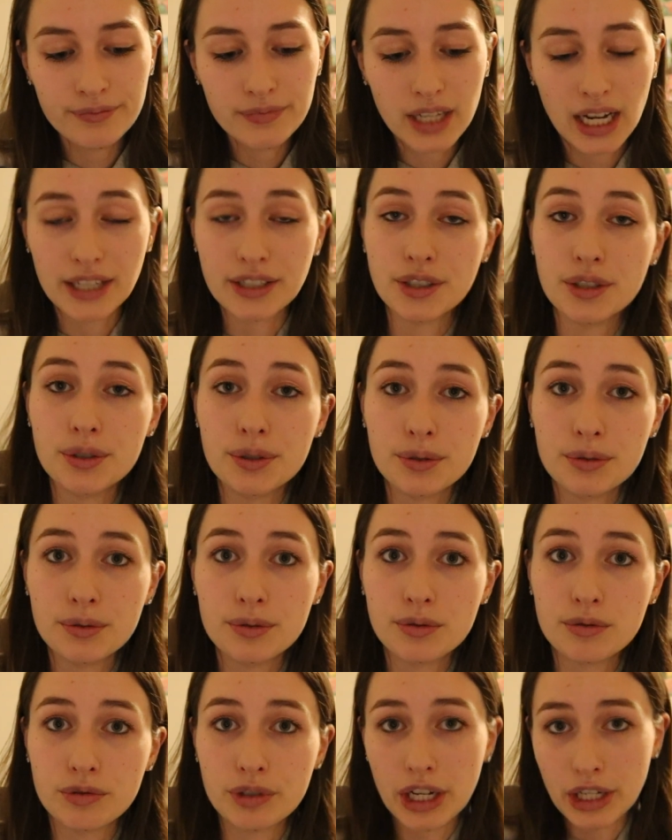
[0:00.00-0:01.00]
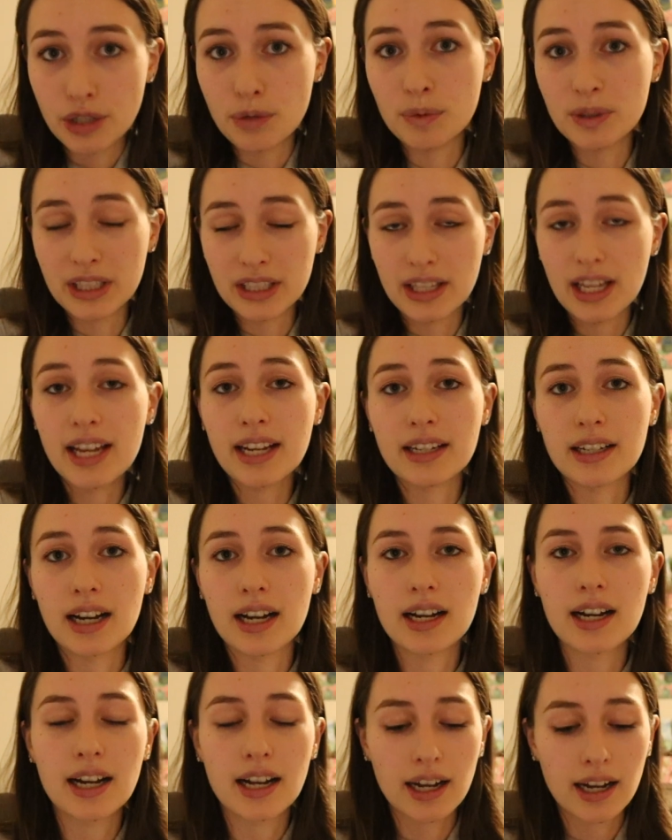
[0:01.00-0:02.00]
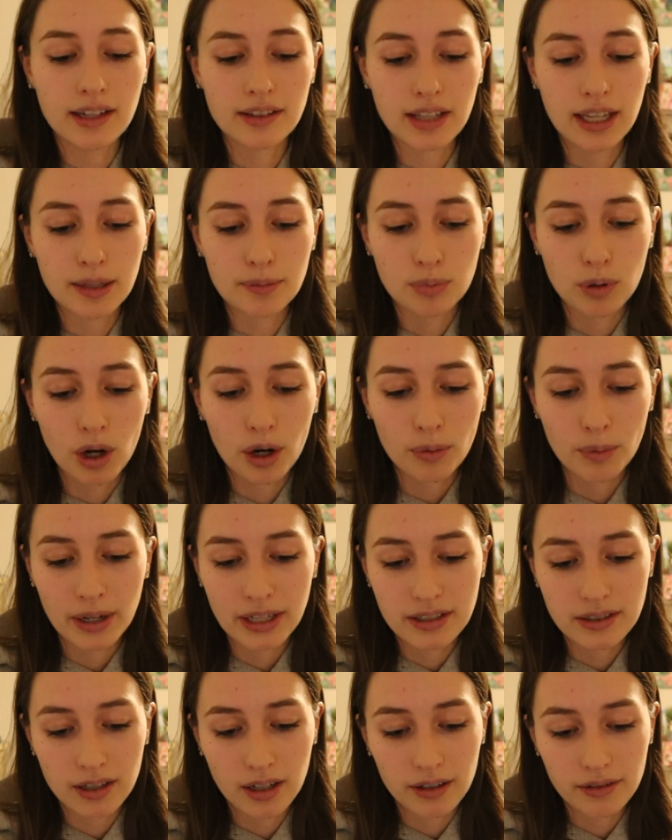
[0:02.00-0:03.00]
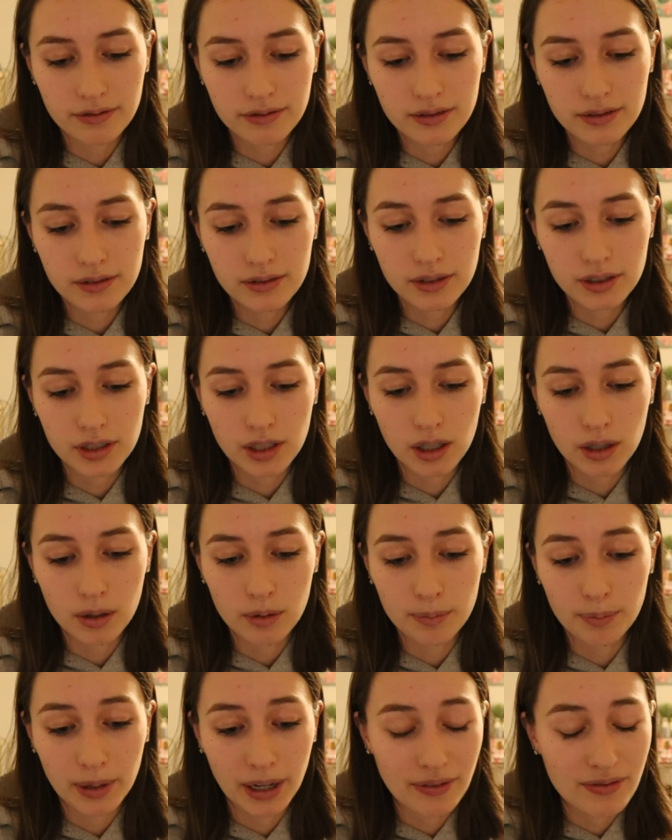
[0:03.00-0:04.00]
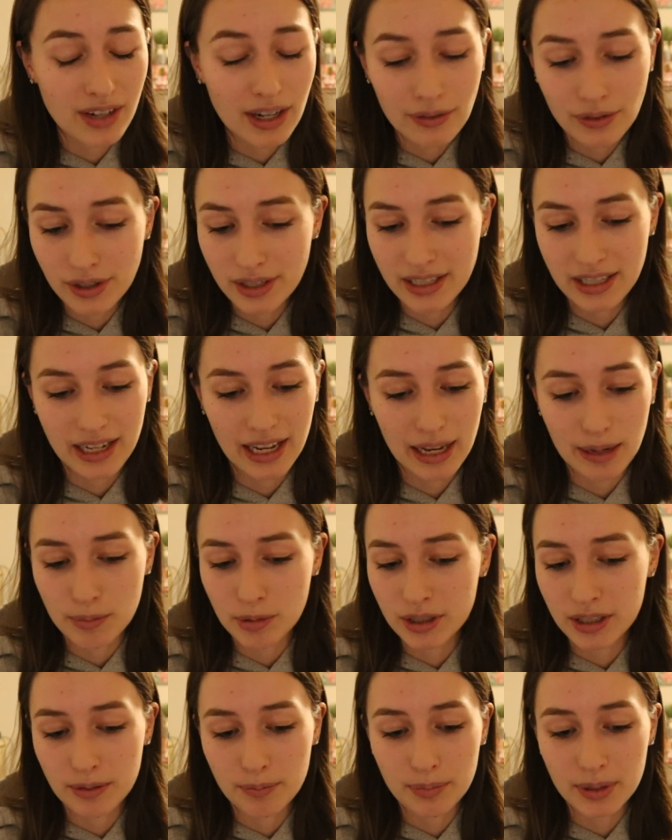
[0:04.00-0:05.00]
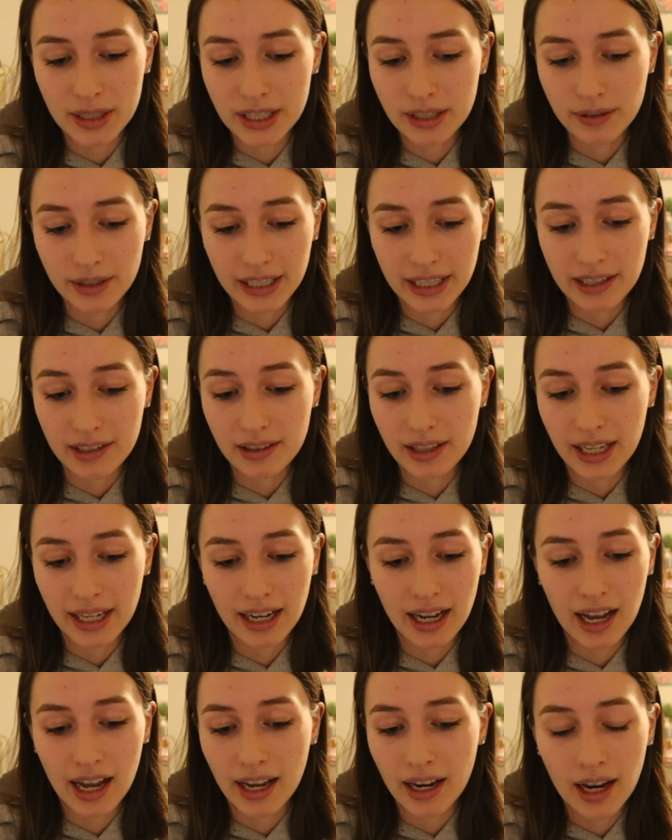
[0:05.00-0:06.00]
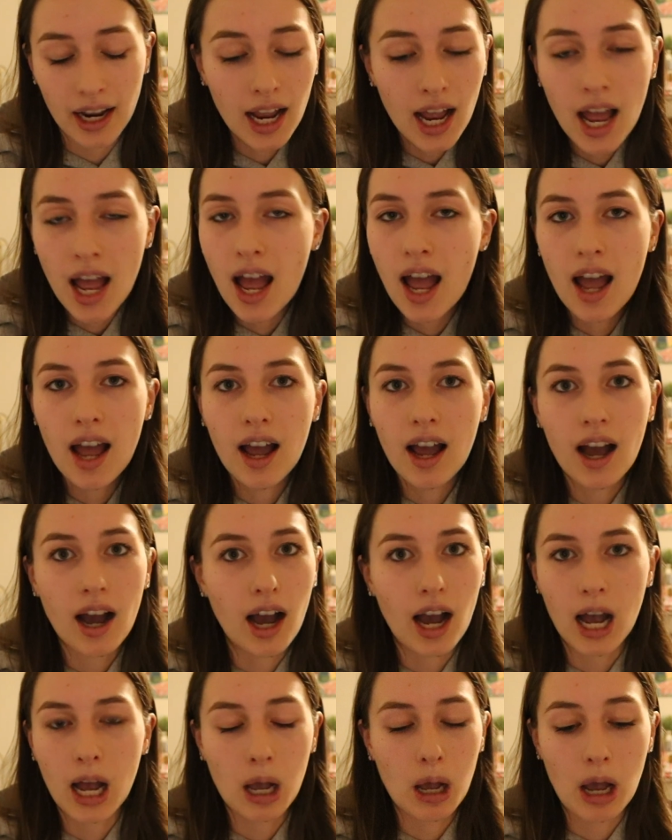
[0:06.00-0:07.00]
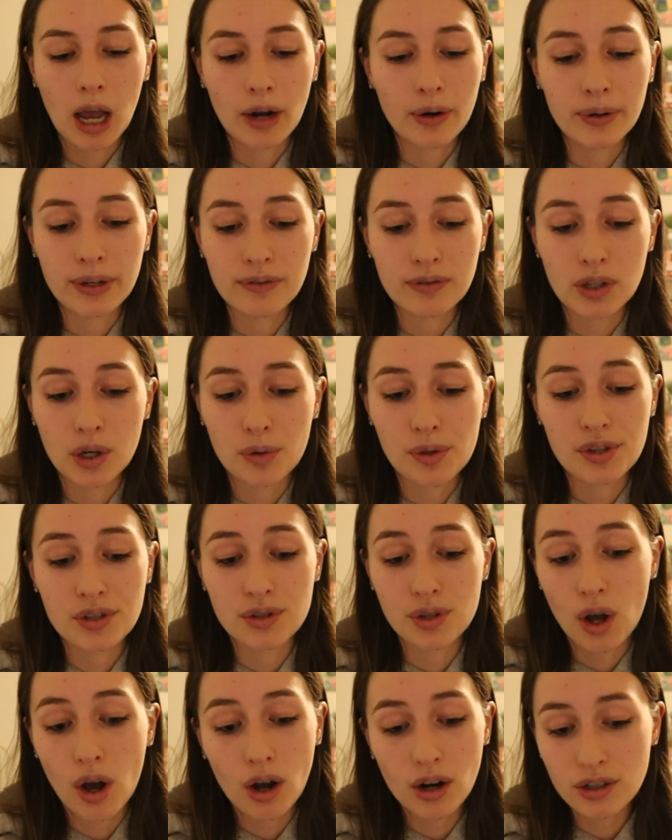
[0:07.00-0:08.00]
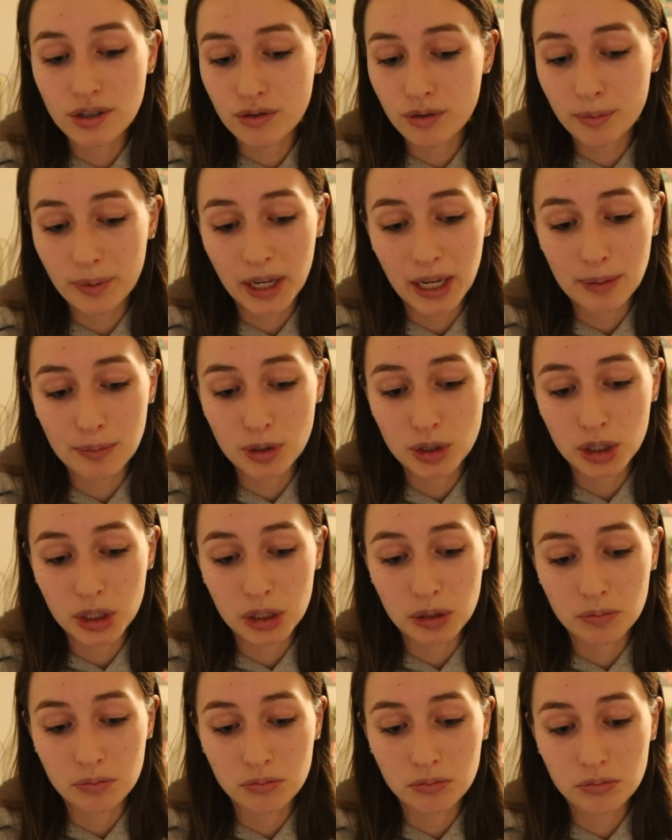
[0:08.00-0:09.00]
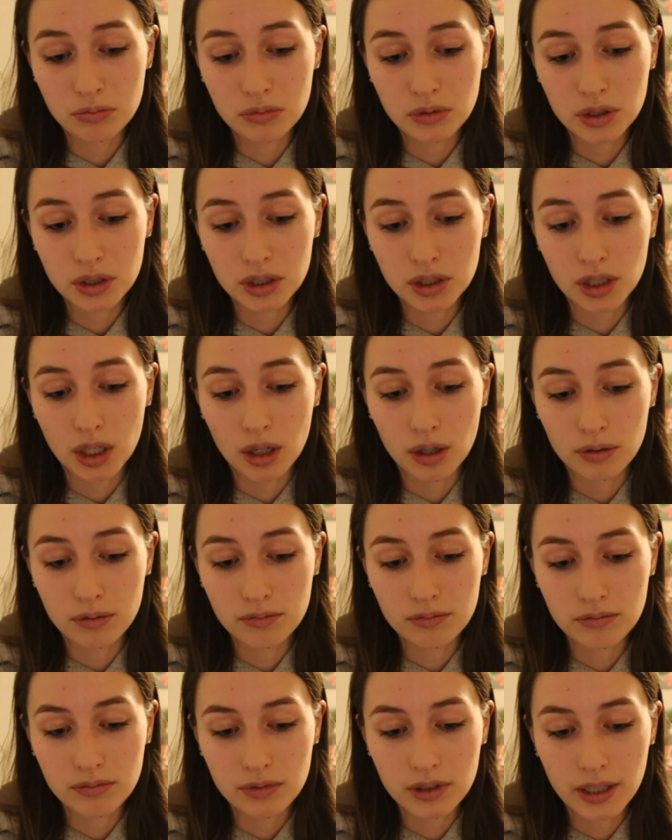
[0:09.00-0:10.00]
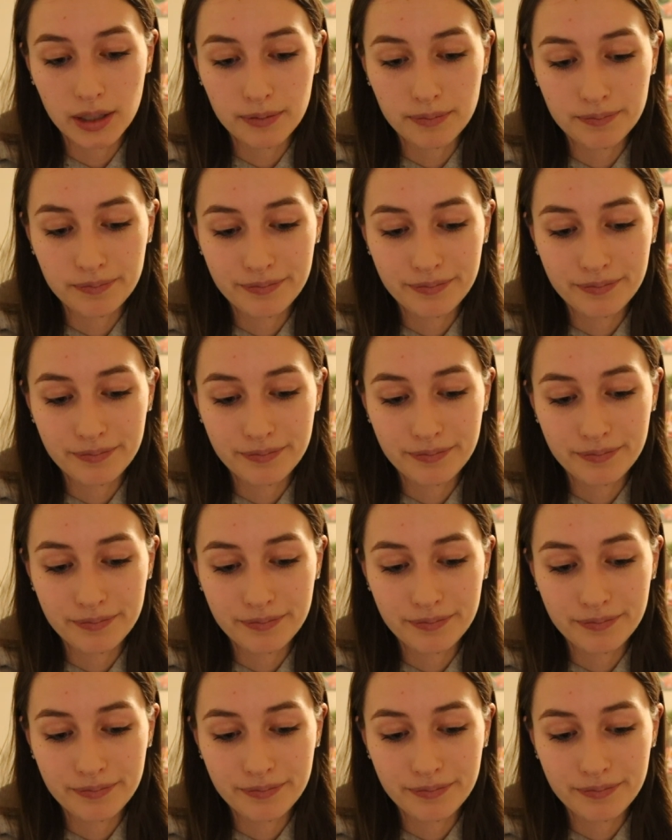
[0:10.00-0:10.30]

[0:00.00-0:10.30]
I do genuinely like. I like Broadway stuff. So, but I've never seen Hamilton, period. Like, I don't even know the songs from Hamilton. So, yep.